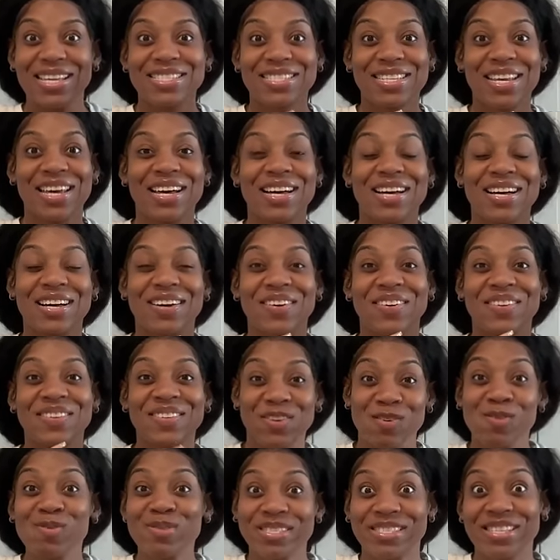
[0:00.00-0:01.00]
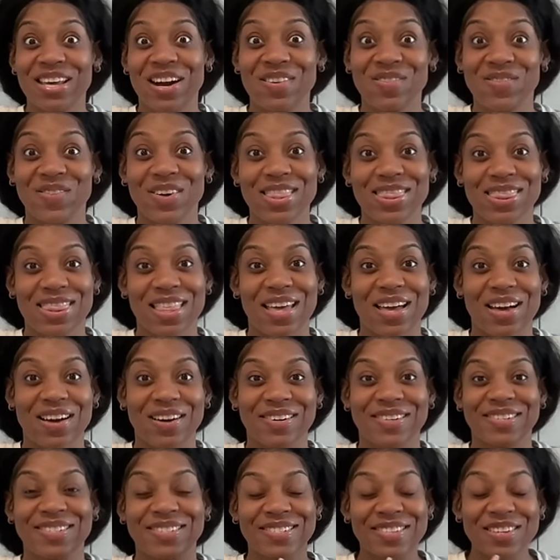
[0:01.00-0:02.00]
to do something with
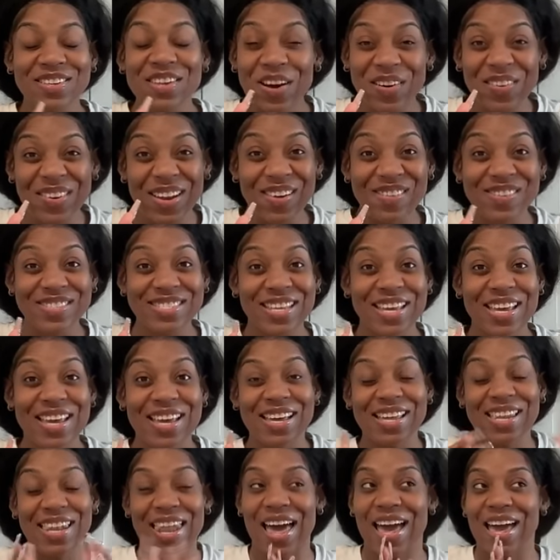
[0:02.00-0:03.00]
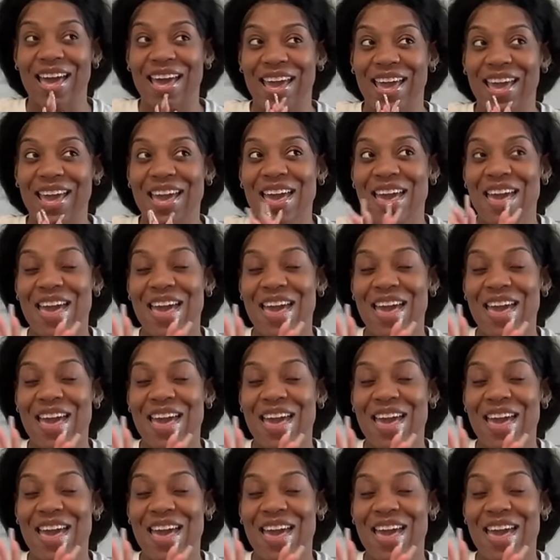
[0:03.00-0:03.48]
them. You know what I'm saying? Like,